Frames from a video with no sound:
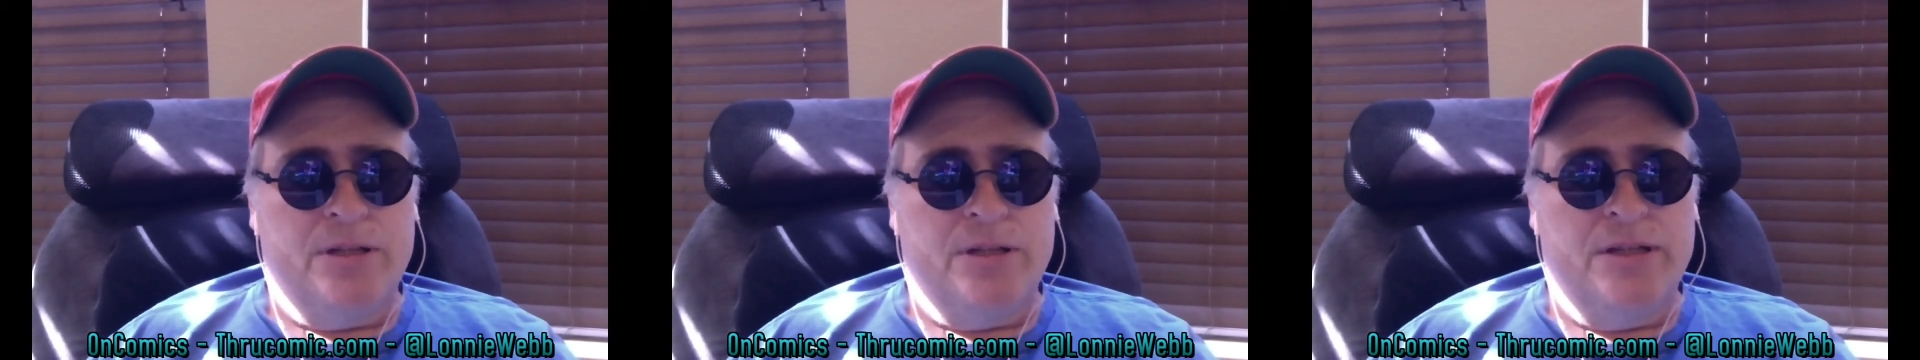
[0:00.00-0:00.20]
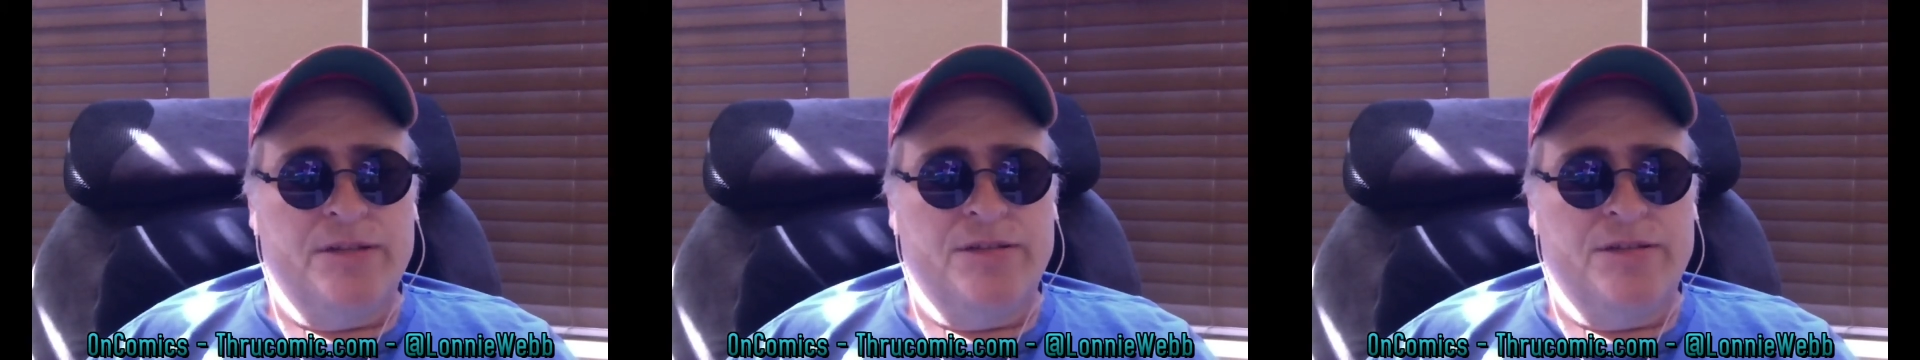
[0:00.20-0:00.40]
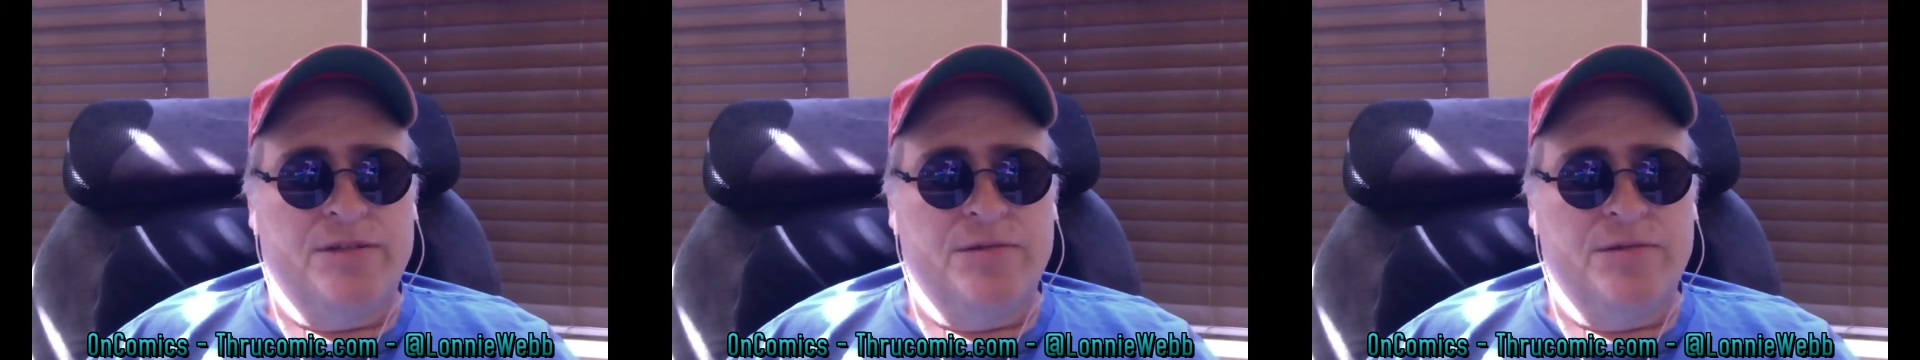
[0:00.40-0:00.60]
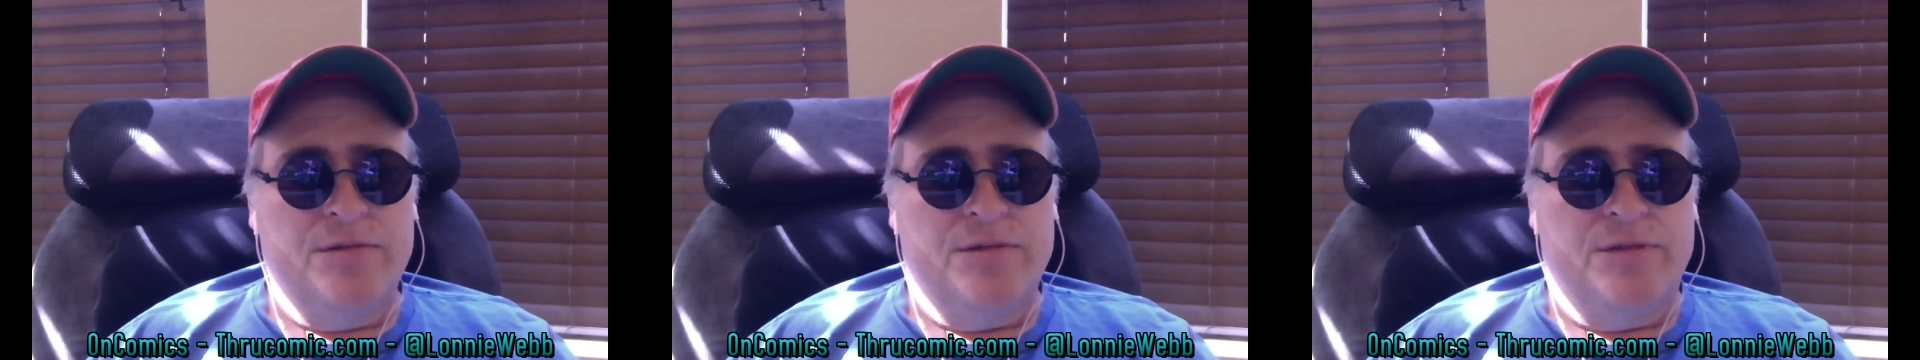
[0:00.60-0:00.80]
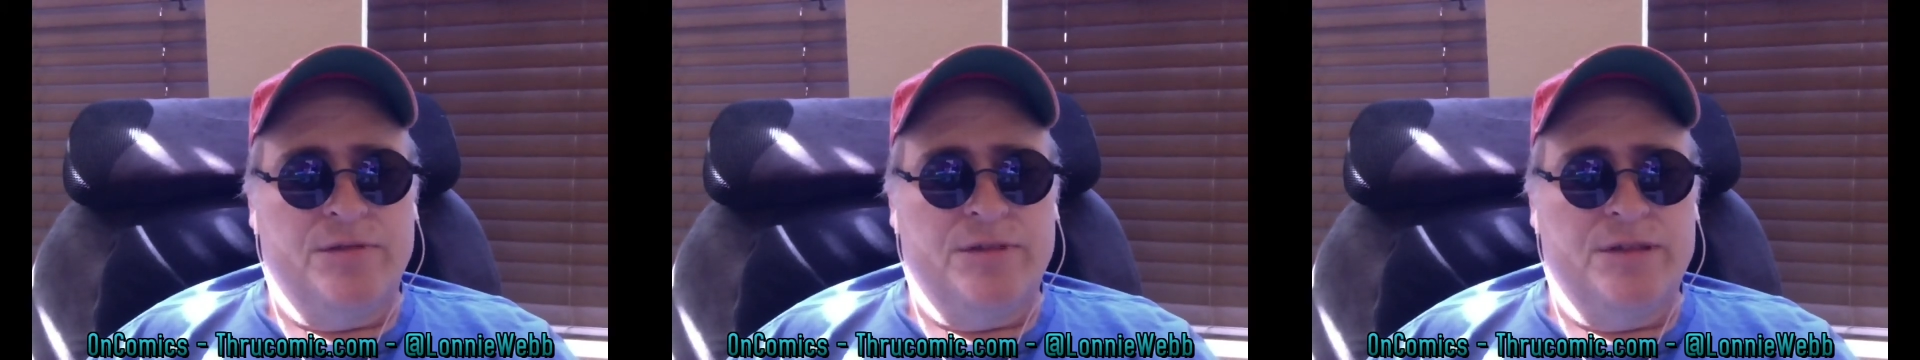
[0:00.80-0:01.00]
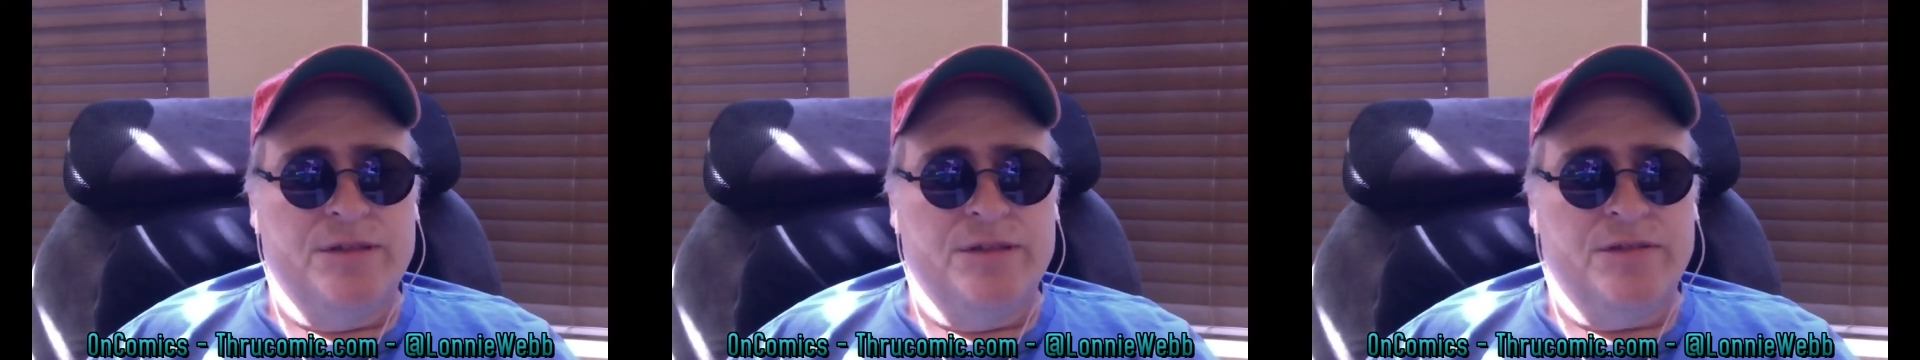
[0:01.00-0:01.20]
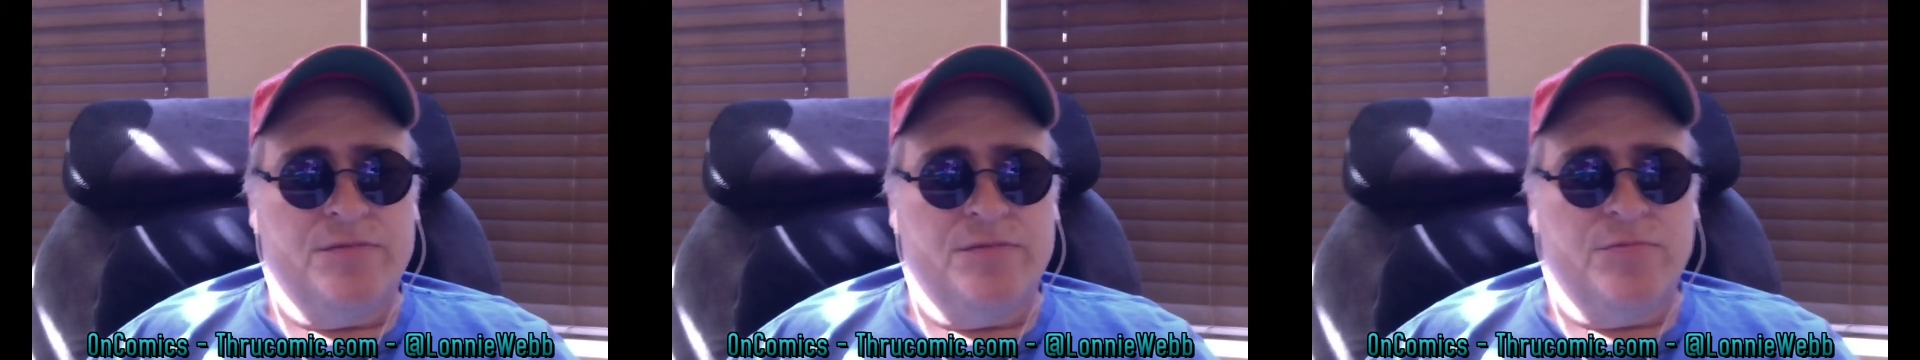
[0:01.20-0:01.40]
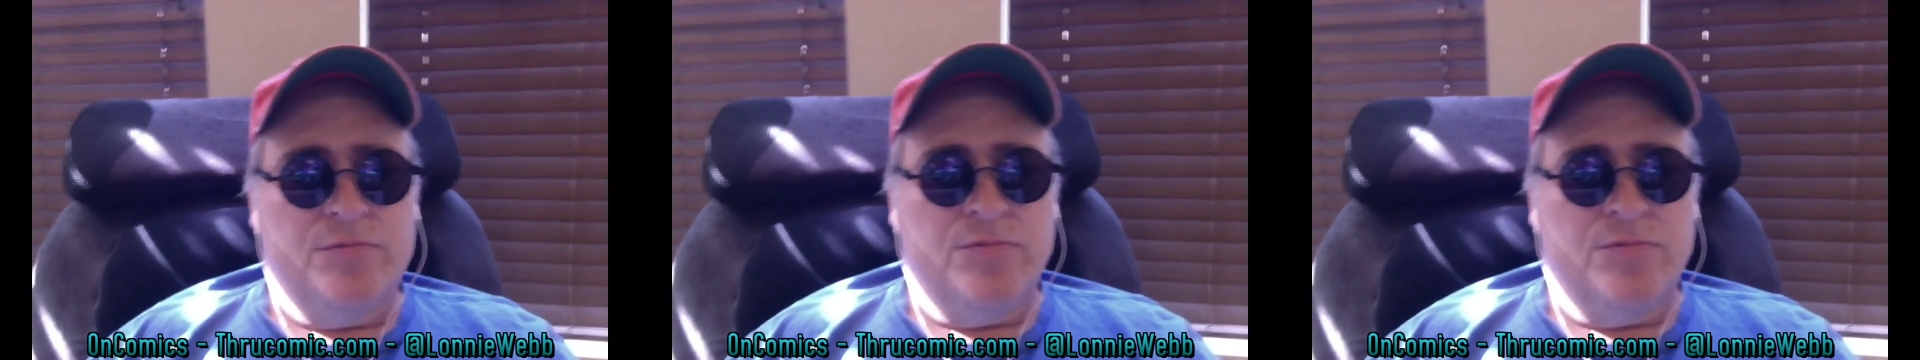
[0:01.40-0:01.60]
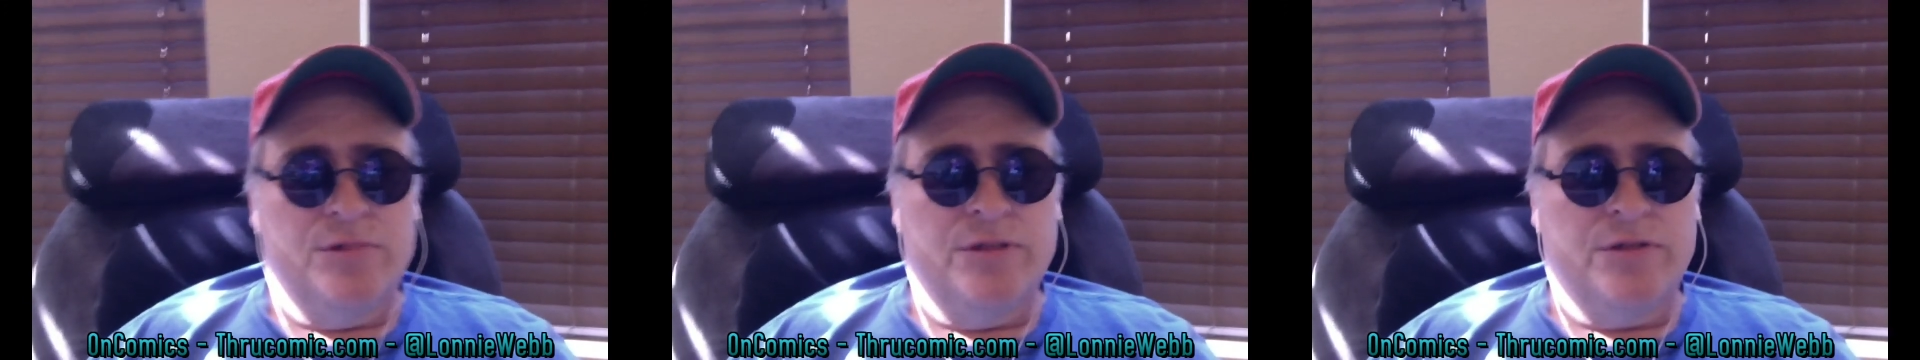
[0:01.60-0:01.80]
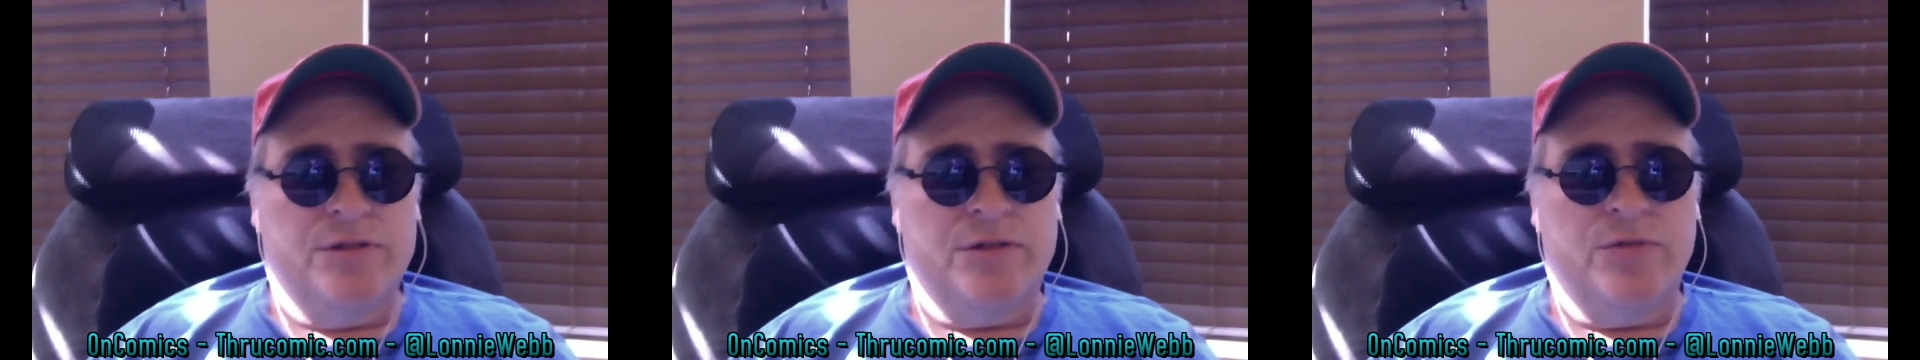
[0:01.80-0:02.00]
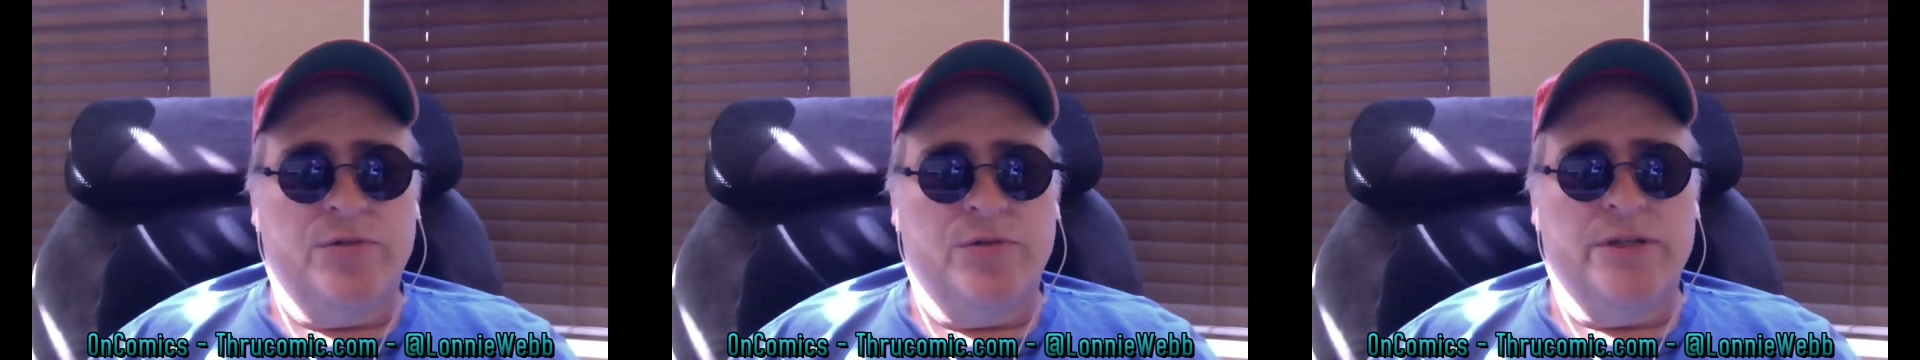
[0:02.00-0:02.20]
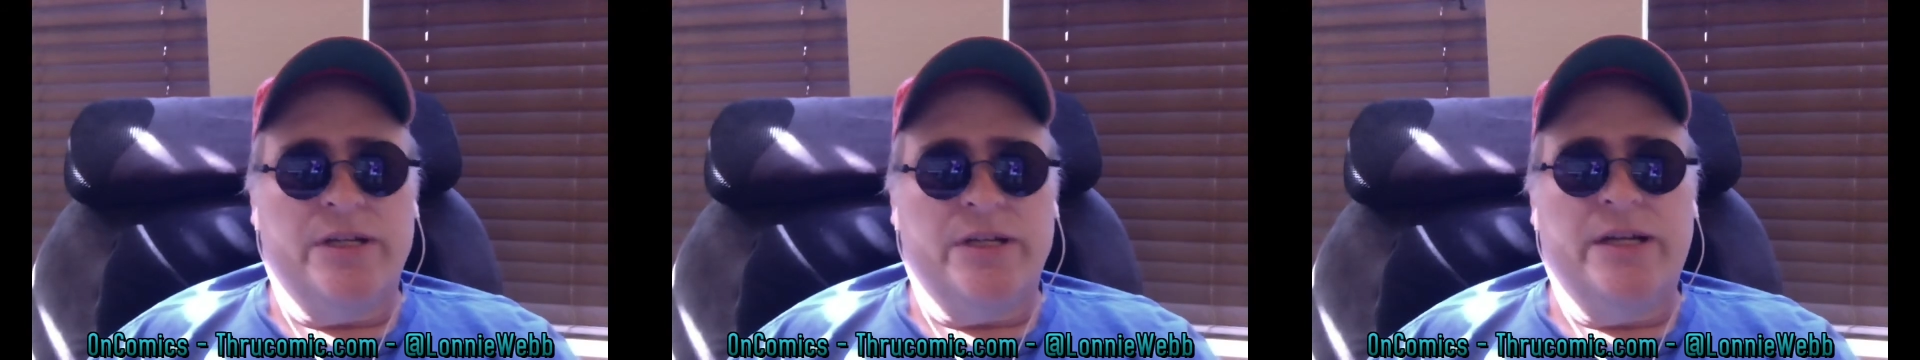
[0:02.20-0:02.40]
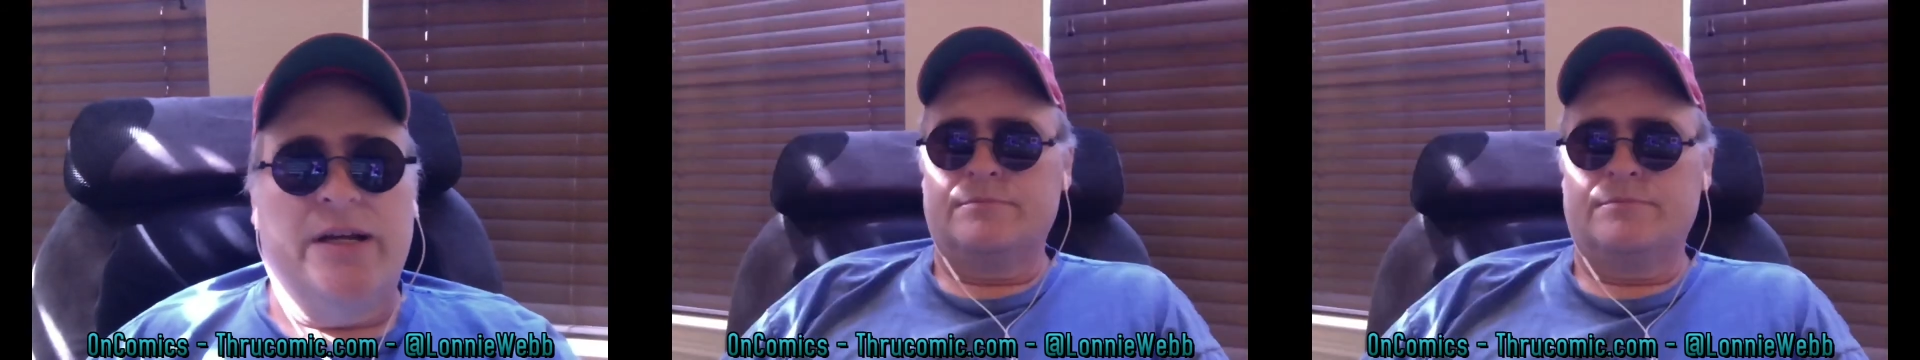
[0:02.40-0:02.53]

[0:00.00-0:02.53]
do this real quick.